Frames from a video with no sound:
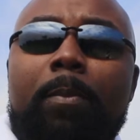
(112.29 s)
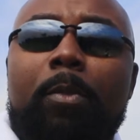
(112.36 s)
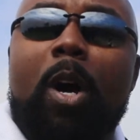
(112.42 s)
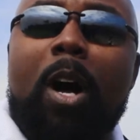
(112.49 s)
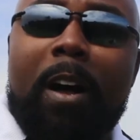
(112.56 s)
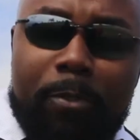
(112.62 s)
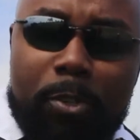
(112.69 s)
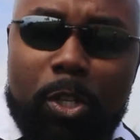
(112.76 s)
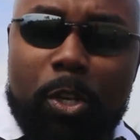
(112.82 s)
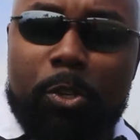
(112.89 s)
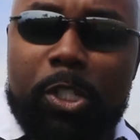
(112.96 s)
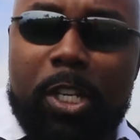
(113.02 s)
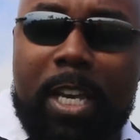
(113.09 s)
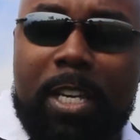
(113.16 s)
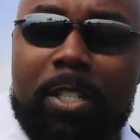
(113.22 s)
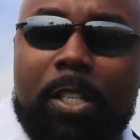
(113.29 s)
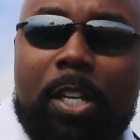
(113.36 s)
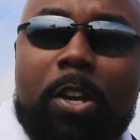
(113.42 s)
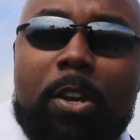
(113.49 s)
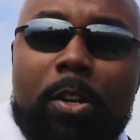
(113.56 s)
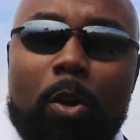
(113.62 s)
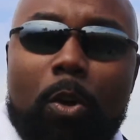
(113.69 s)
golf association
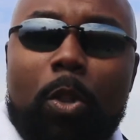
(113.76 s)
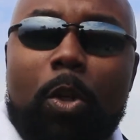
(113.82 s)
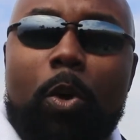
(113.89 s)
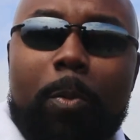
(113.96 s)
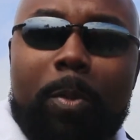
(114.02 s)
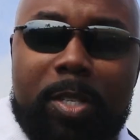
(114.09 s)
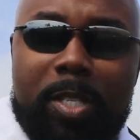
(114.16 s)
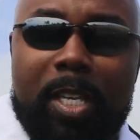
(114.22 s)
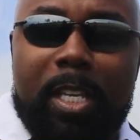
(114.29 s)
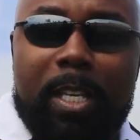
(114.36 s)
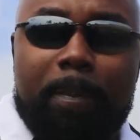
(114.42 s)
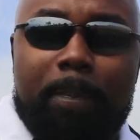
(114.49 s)
here in Oklahoma City.